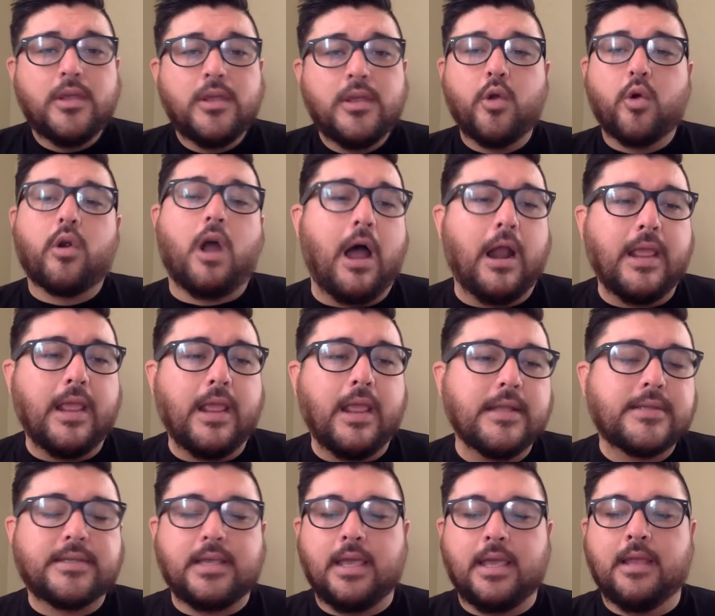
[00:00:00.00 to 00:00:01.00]
your
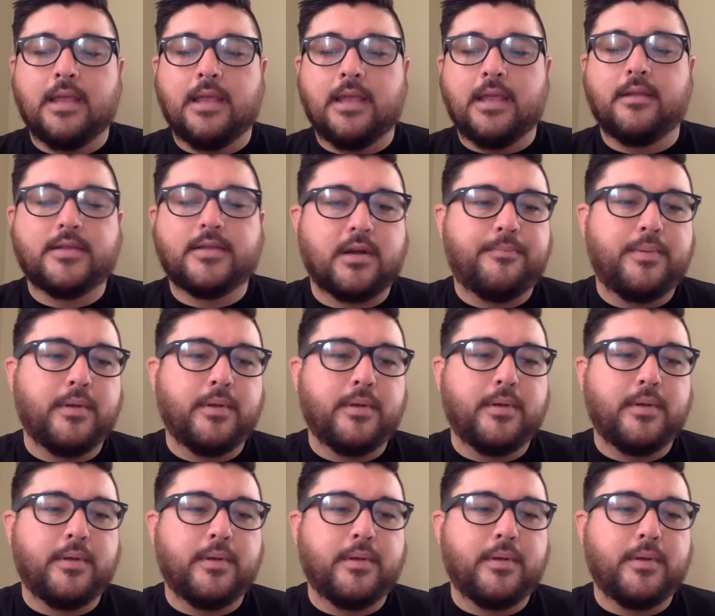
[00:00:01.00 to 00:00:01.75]
audience and start